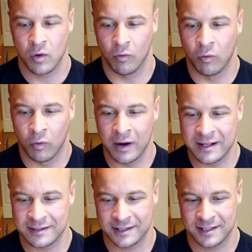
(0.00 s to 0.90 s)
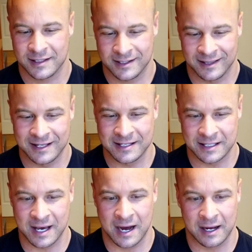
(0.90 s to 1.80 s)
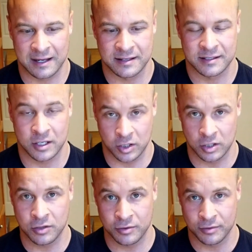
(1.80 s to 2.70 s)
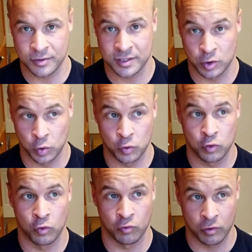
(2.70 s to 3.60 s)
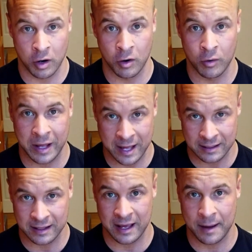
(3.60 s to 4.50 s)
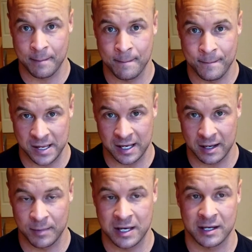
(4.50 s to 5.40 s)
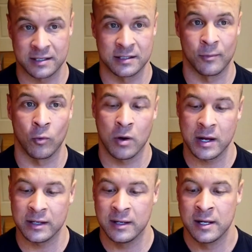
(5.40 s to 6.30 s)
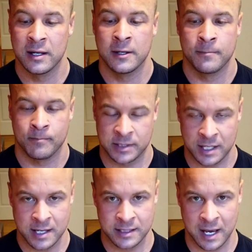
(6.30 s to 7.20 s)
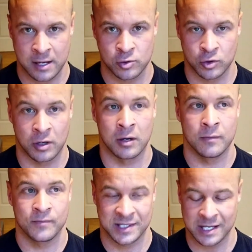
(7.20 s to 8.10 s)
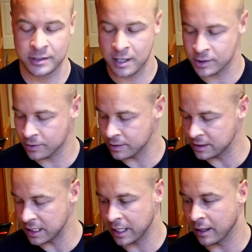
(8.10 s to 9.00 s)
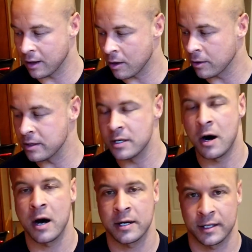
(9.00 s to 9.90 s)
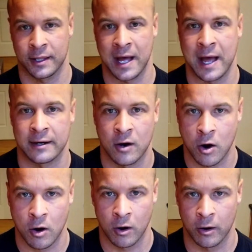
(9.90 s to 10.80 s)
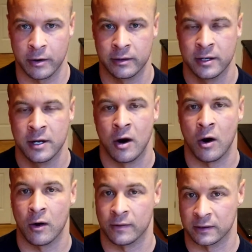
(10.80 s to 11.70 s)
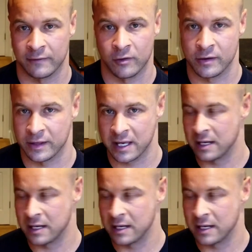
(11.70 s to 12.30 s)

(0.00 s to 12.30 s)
what these guys use to grow and get big. Because number one, besides Anadrol, testosterone and deca are not that hard on the liver and the